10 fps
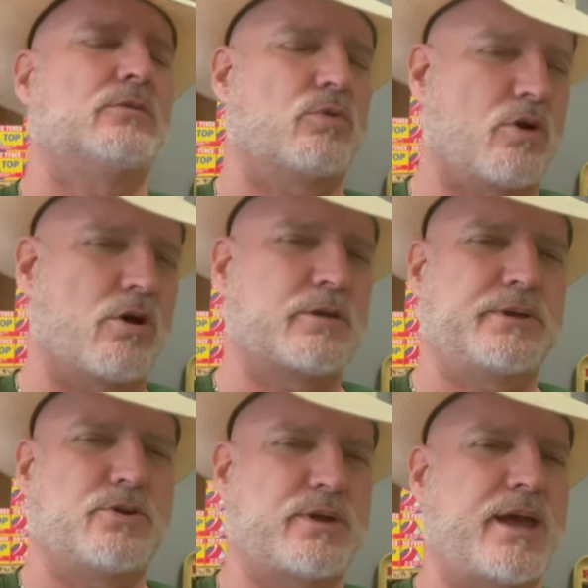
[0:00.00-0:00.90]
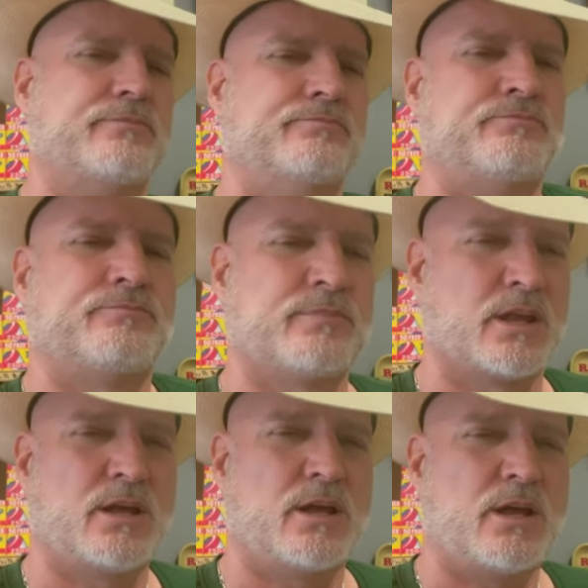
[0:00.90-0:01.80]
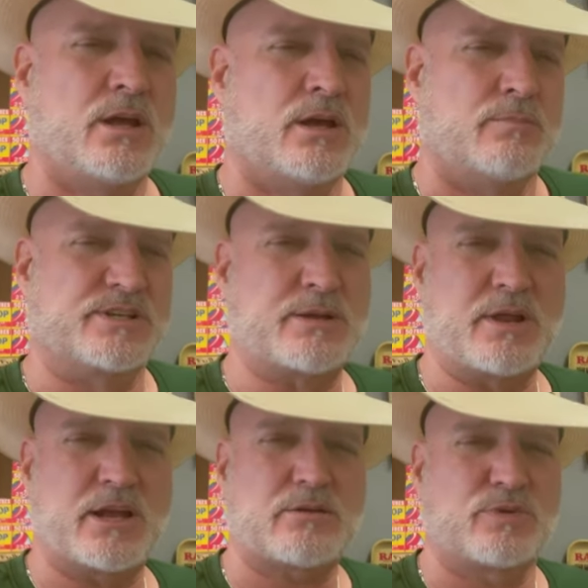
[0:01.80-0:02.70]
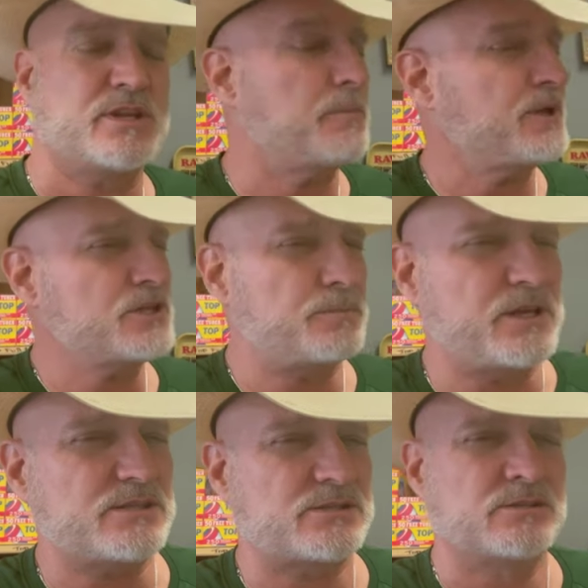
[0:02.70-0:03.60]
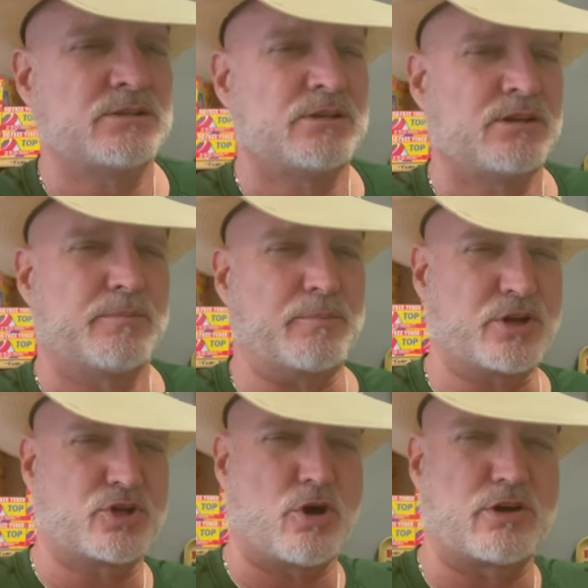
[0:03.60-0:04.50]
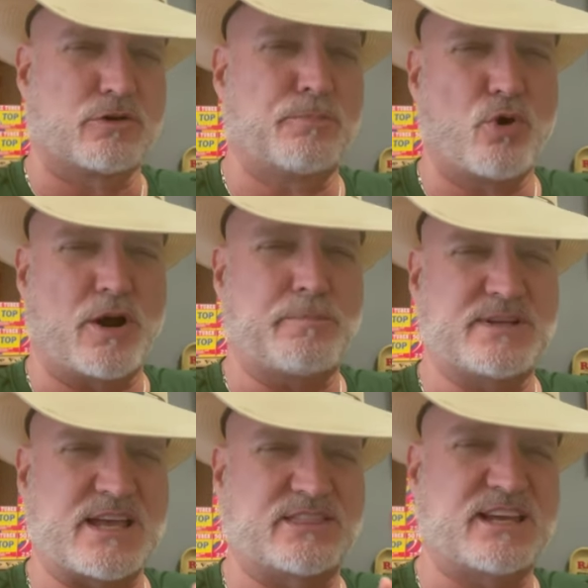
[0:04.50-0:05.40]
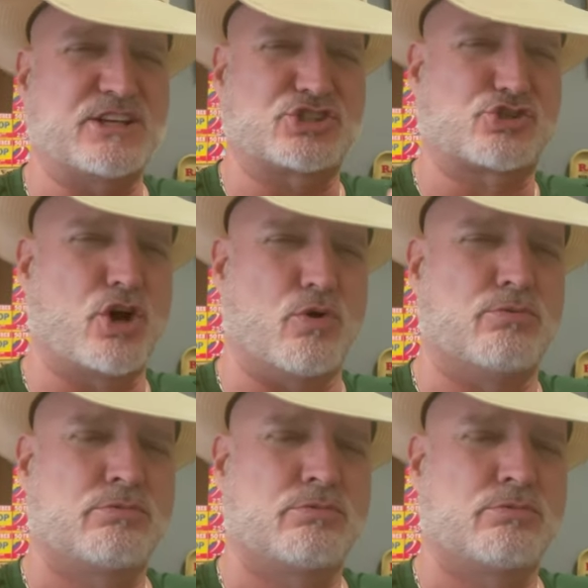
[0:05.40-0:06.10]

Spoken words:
We're all going to be okay. Musting Medic with an opinion piece, but I'm going to call it a report because I think it's true.